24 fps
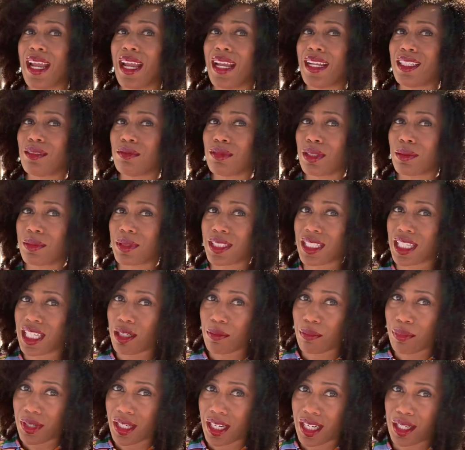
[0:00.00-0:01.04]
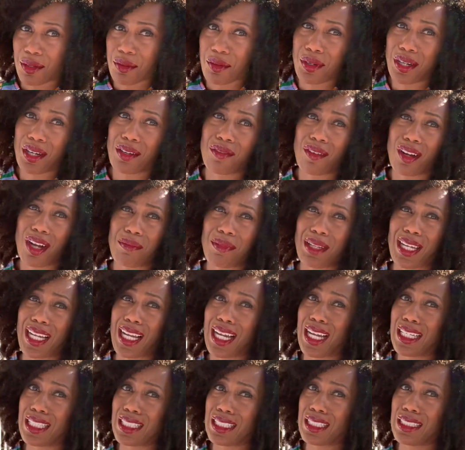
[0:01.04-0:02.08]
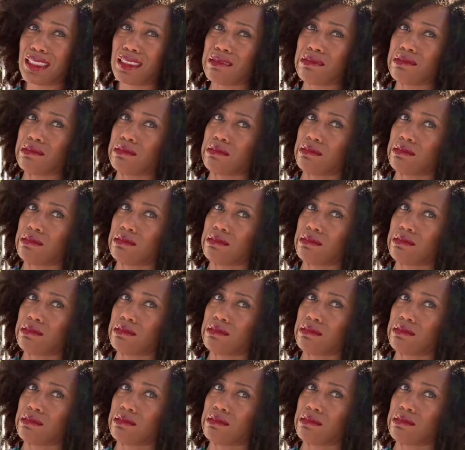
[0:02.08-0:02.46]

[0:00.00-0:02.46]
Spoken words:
and you'll be able to keep it and you won't get robbed like I did,